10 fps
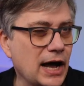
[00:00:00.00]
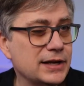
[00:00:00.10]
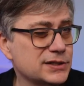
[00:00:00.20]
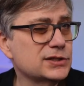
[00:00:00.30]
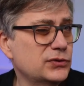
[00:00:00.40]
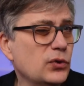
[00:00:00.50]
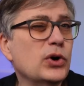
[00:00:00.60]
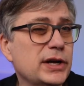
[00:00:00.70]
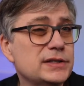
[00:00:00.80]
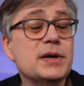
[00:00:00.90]
asks
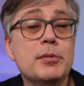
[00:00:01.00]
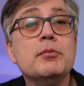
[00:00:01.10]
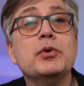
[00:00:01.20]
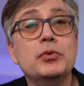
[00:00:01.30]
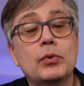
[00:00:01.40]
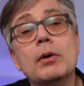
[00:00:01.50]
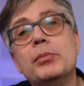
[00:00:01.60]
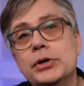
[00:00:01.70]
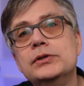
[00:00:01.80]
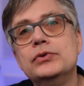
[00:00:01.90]
for a
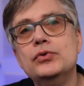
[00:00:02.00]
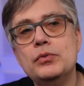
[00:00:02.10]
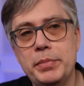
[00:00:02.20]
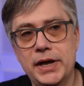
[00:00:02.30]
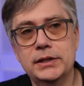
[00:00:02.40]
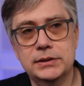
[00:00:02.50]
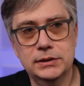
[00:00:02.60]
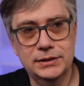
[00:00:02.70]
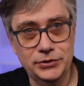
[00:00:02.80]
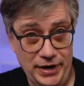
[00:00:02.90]
7.1.2
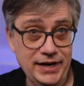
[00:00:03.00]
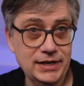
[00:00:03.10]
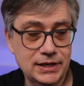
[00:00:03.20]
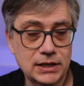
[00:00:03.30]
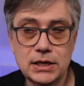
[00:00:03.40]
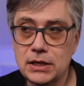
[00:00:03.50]
bed track